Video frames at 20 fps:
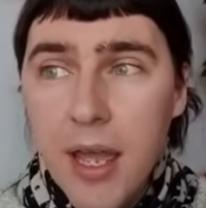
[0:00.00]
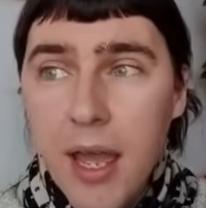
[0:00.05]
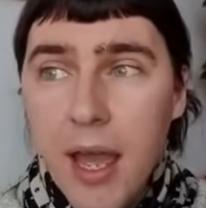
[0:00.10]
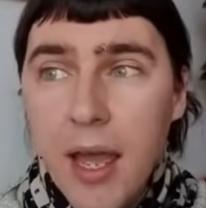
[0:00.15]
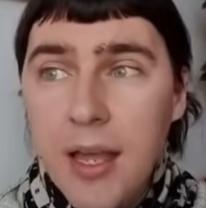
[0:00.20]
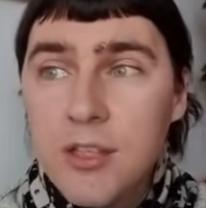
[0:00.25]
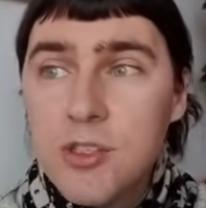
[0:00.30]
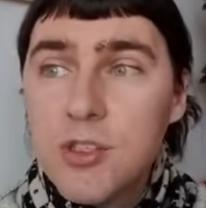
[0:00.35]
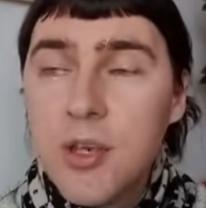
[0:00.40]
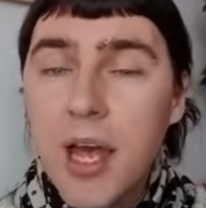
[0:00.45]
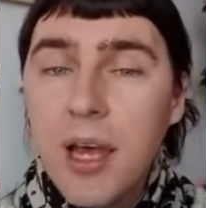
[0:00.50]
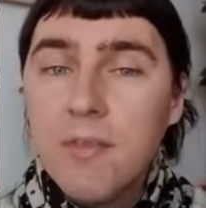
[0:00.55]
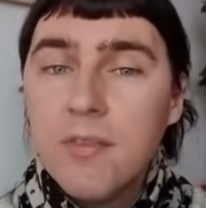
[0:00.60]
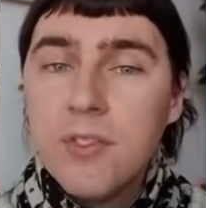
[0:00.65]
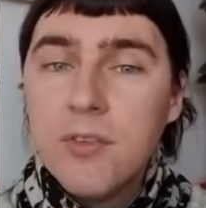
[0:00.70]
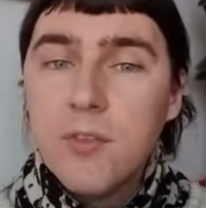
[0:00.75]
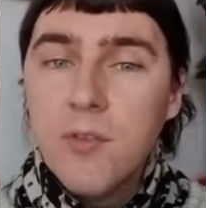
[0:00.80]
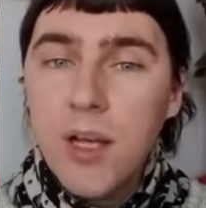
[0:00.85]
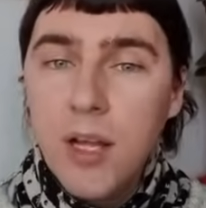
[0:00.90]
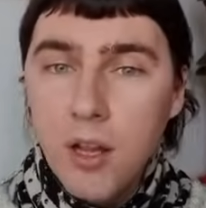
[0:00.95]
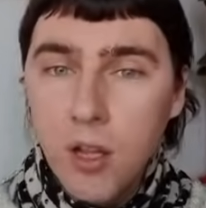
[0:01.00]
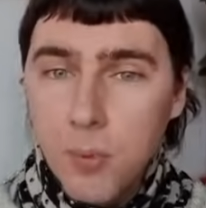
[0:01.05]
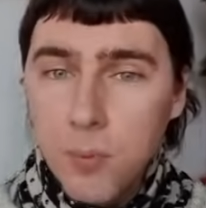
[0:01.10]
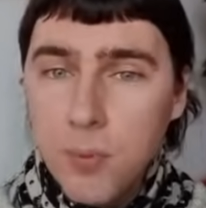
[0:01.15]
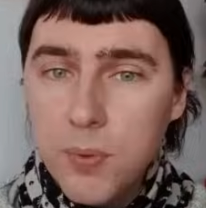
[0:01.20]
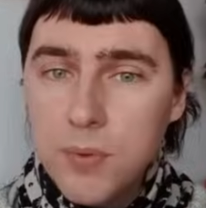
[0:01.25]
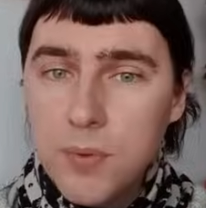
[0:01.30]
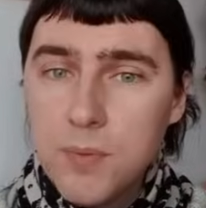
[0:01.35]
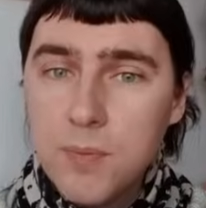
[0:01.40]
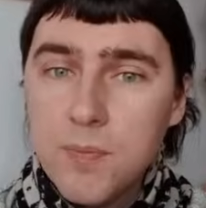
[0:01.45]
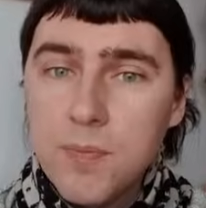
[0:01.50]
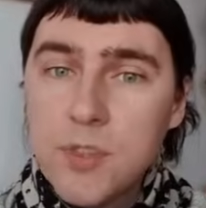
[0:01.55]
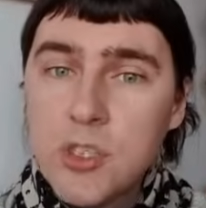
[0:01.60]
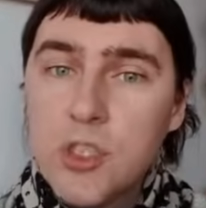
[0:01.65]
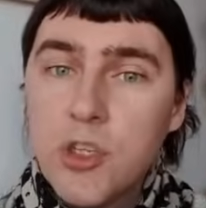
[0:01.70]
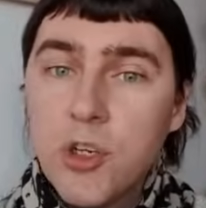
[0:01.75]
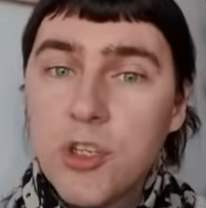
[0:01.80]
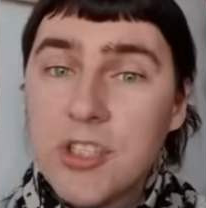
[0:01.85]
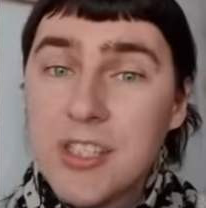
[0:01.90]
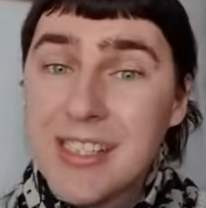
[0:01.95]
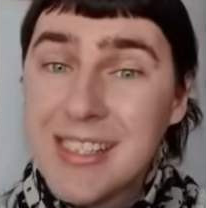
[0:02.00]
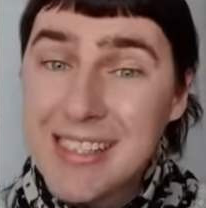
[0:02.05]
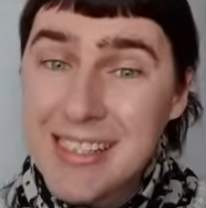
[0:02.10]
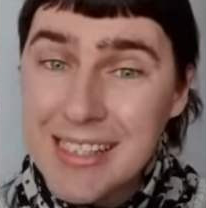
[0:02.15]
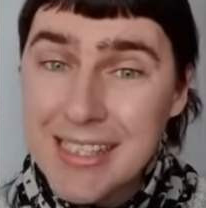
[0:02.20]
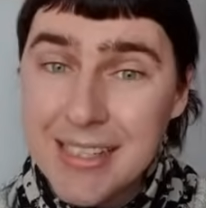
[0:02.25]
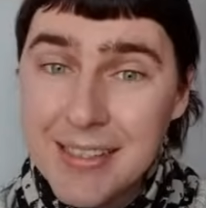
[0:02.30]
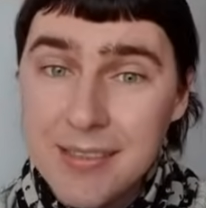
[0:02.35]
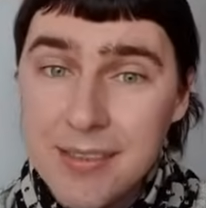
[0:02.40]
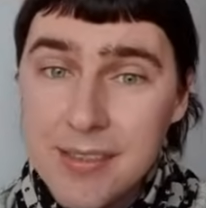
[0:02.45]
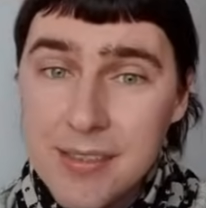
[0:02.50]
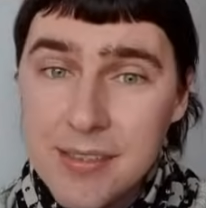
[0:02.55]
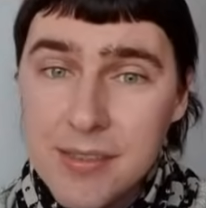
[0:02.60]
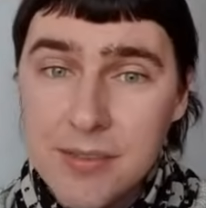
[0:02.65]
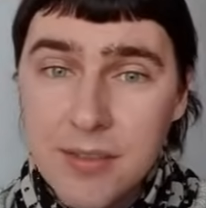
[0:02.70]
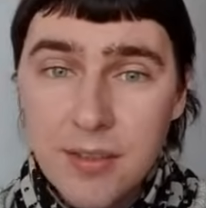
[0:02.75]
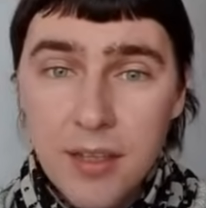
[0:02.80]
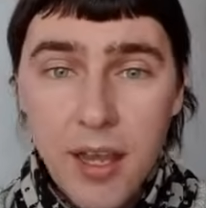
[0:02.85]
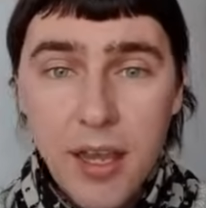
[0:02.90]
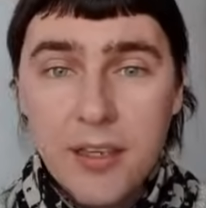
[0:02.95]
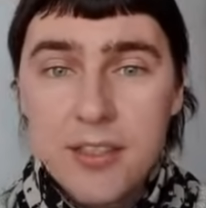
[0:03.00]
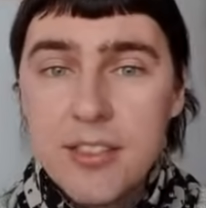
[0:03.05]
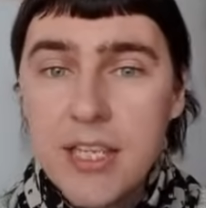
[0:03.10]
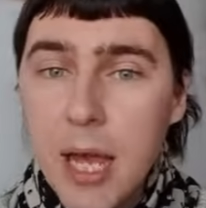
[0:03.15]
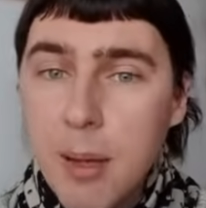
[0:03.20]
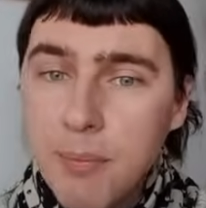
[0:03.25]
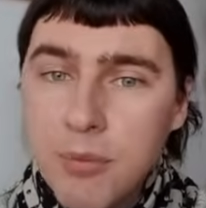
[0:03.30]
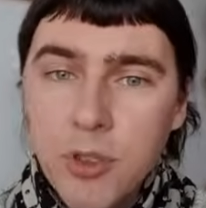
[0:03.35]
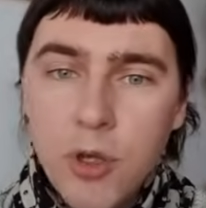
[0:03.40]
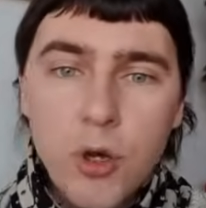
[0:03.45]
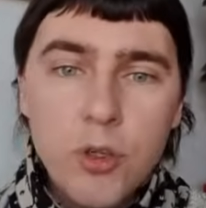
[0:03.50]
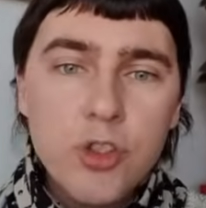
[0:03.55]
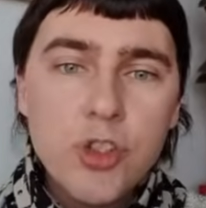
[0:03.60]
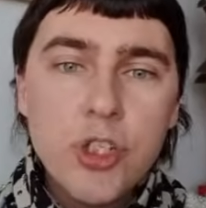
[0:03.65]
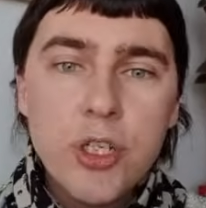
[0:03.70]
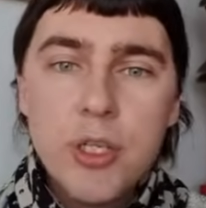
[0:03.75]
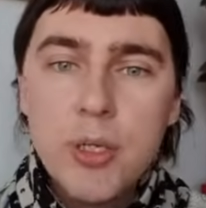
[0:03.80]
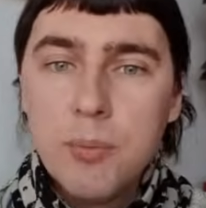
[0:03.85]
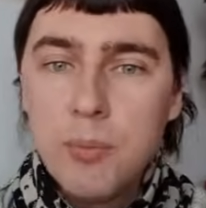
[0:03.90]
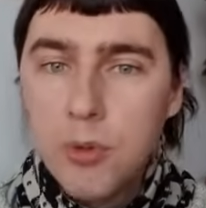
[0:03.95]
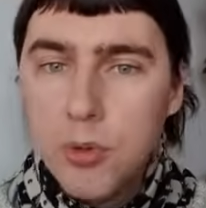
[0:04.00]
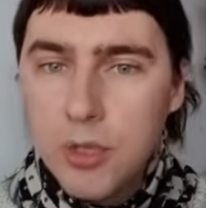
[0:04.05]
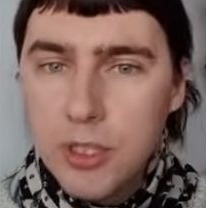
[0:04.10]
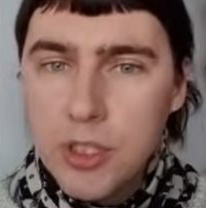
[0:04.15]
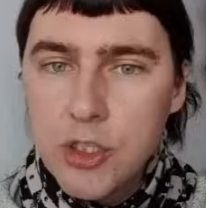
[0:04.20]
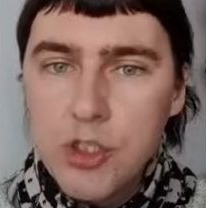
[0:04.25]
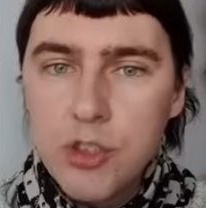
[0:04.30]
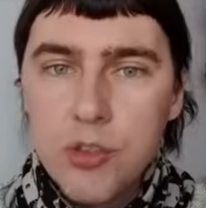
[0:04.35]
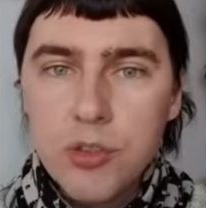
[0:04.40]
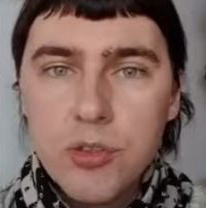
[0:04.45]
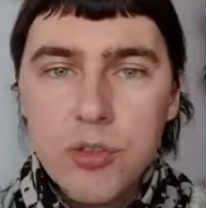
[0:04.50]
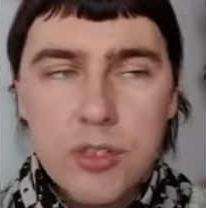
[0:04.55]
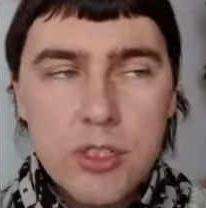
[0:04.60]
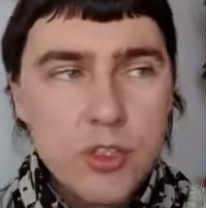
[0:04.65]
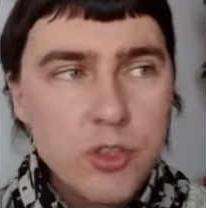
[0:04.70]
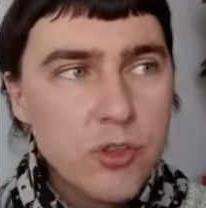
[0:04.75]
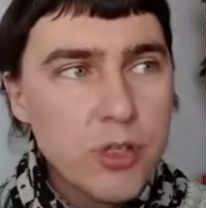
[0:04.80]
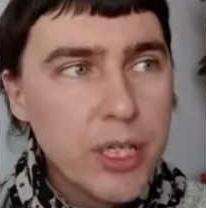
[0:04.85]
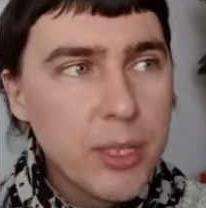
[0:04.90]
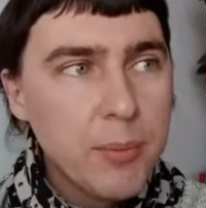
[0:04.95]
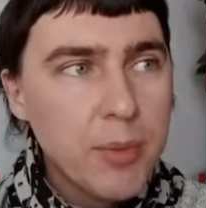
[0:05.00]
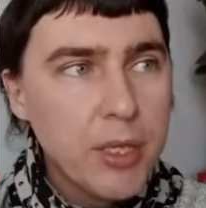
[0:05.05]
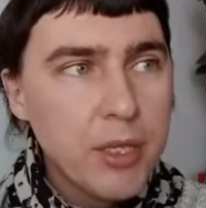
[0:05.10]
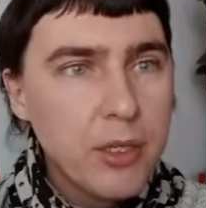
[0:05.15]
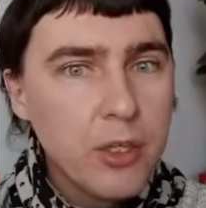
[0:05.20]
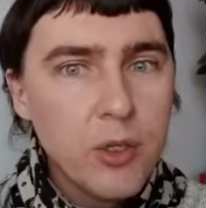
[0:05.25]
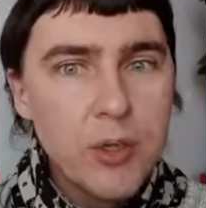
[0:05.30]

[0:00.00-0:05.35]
and to have developed certain skills like tap dodging, bullet streaming.